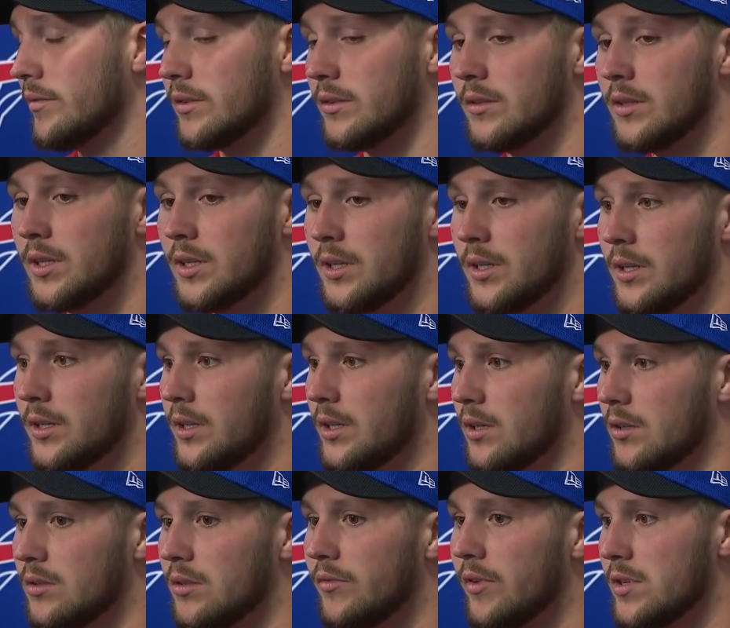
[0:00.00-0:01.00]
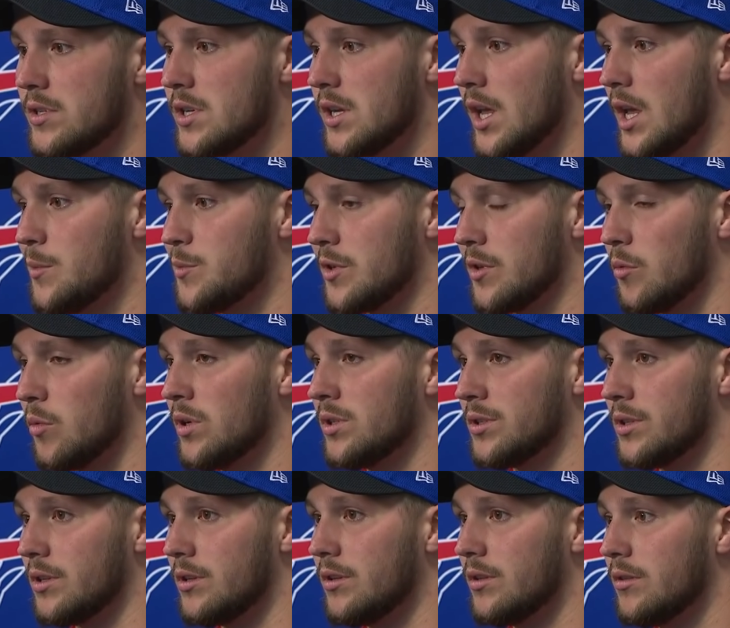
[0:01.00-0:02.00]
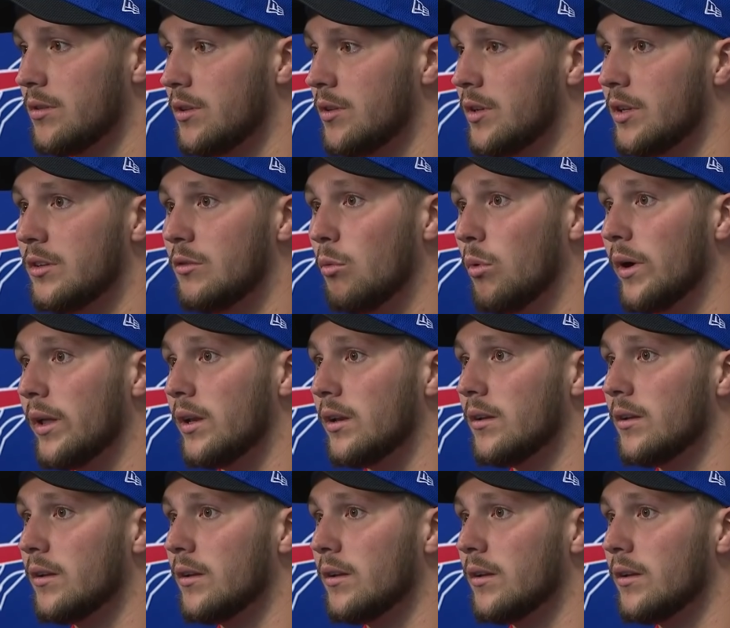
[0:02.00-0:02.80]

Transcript: And, you know, division games are the ones that you need to win.